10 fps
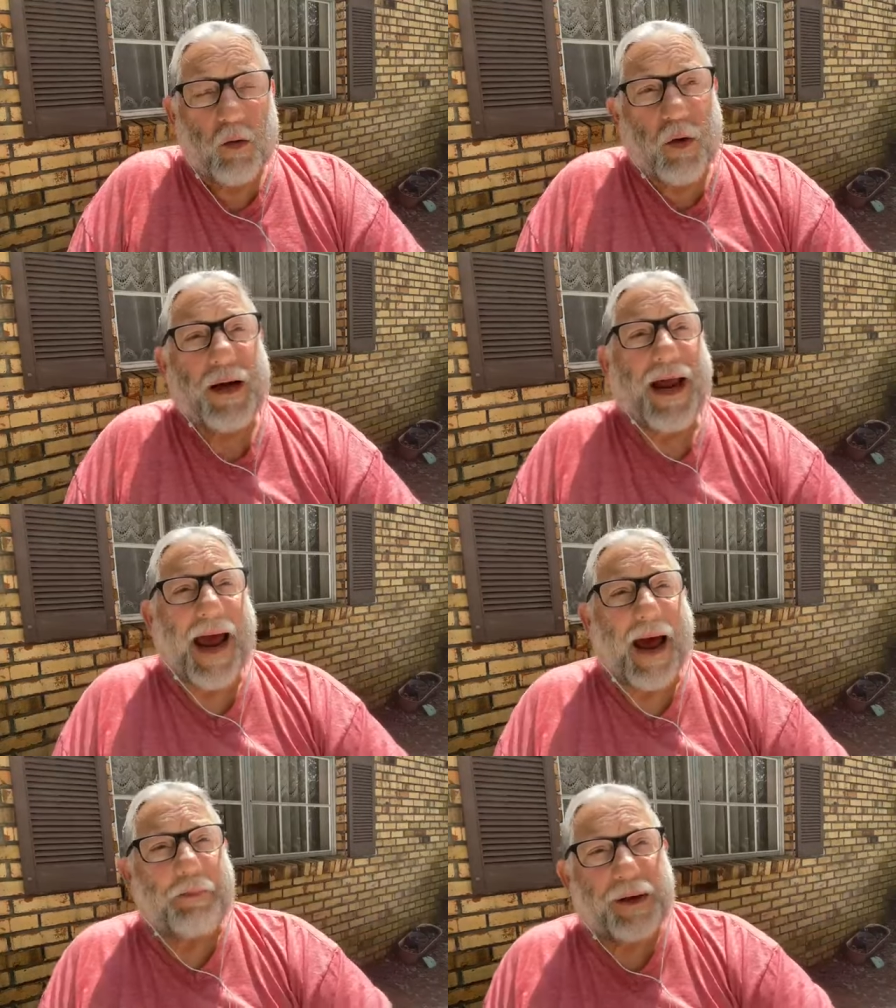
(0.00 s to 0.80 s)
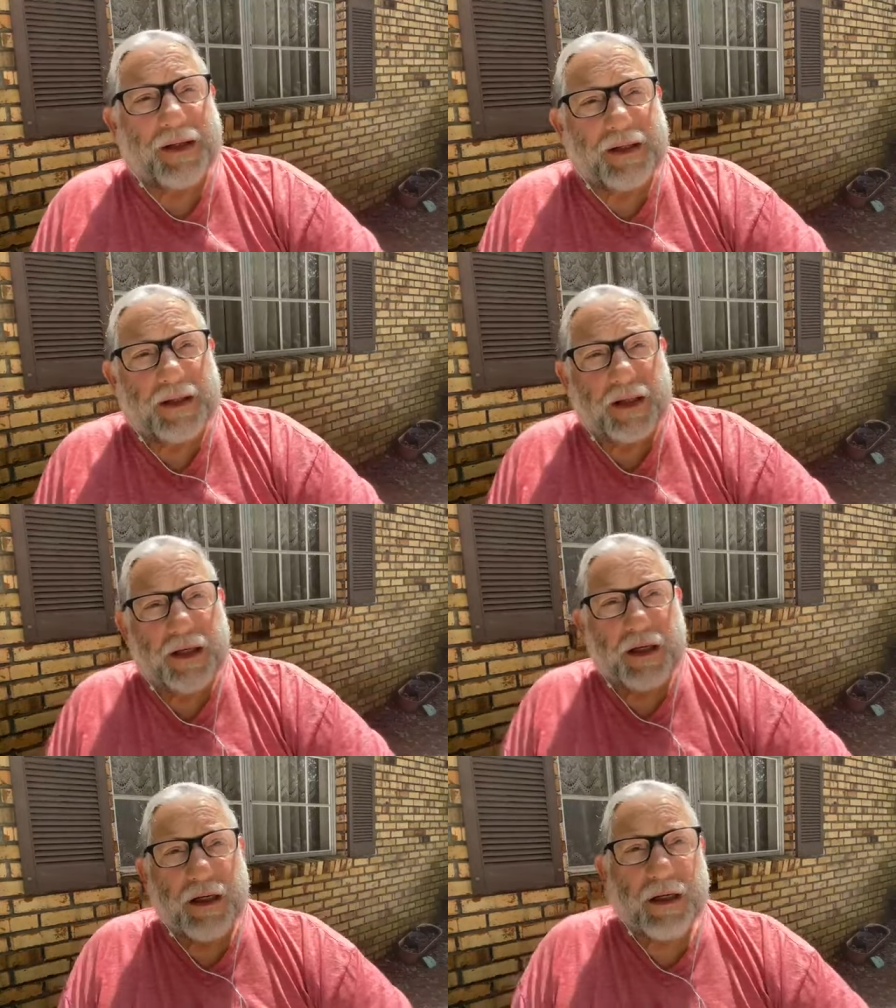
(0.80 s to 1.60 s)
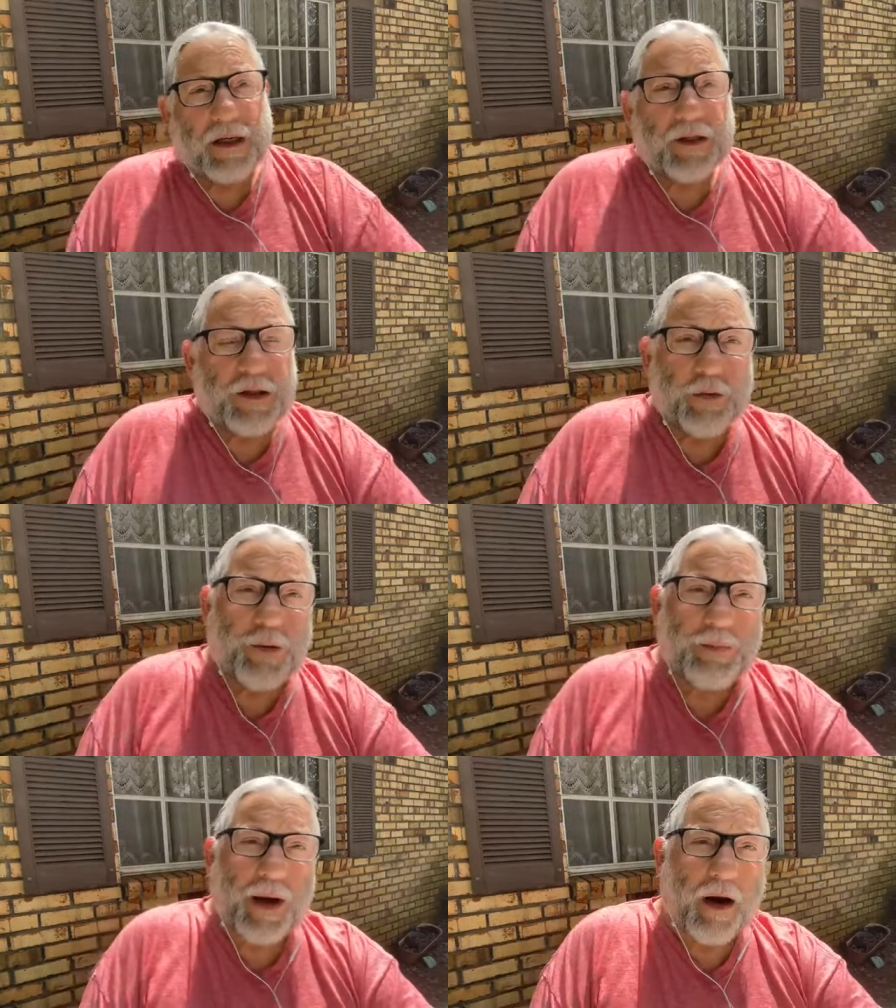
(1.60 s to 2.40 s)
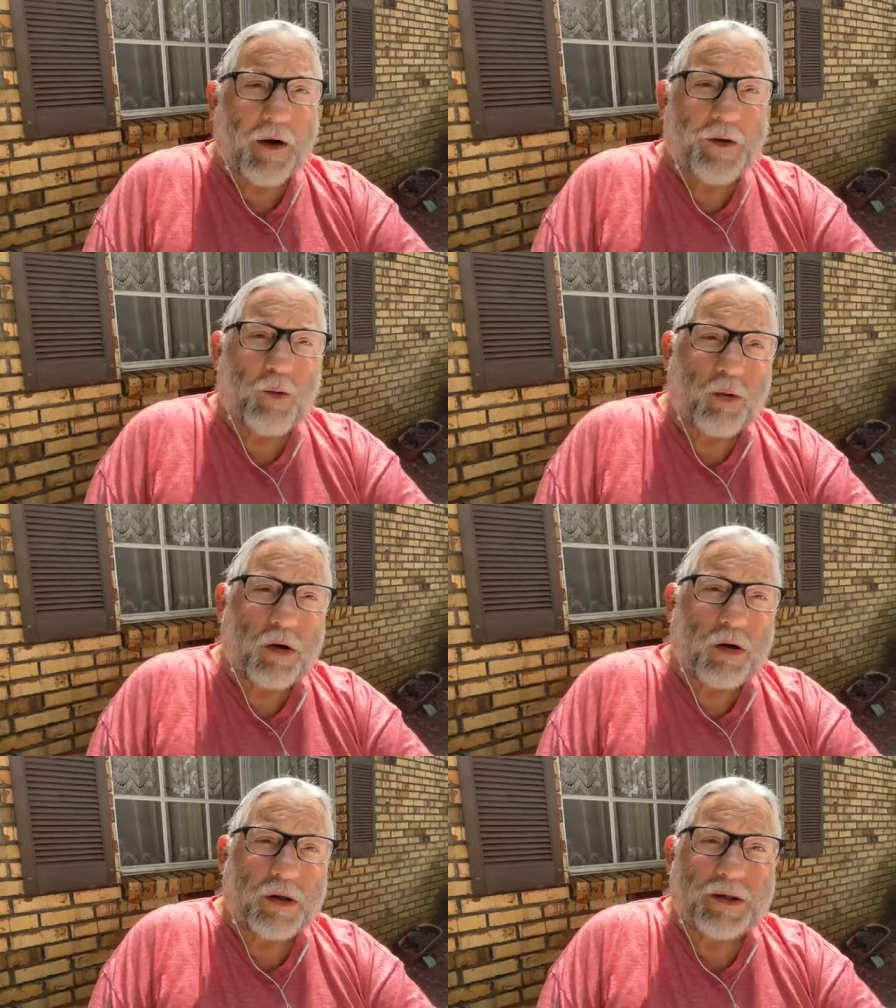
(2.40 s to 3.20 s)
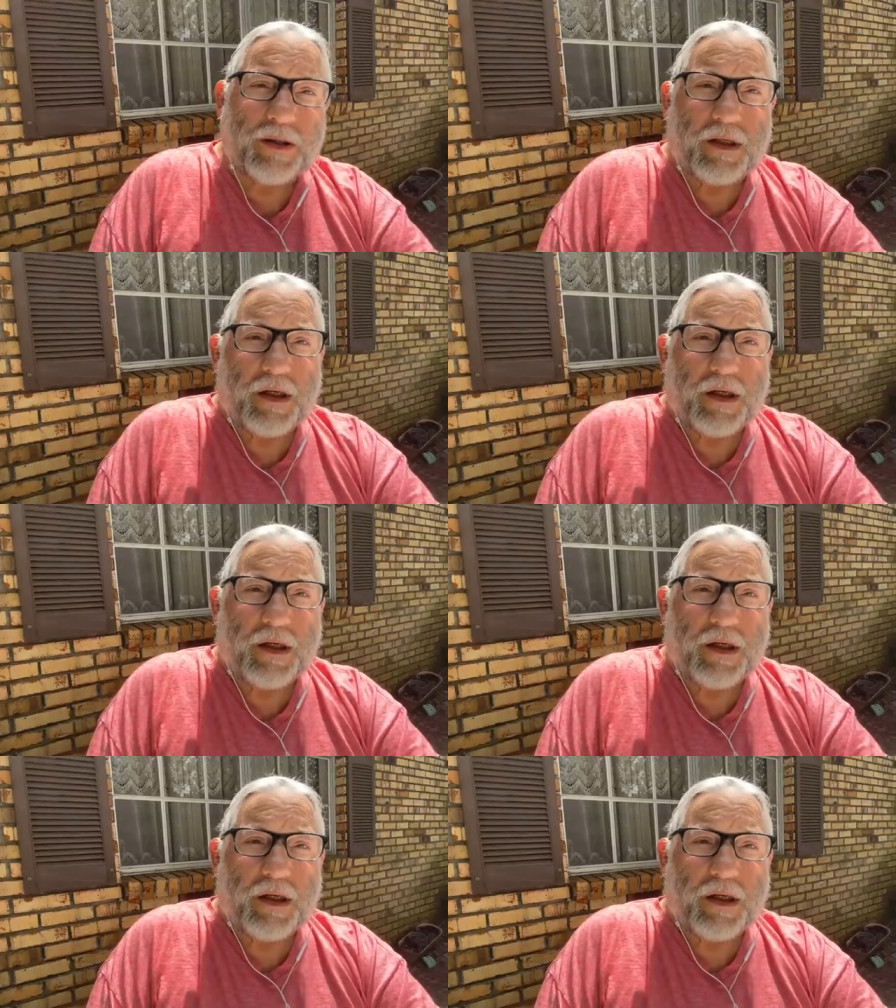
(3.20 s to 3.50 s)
What happened to repair the world?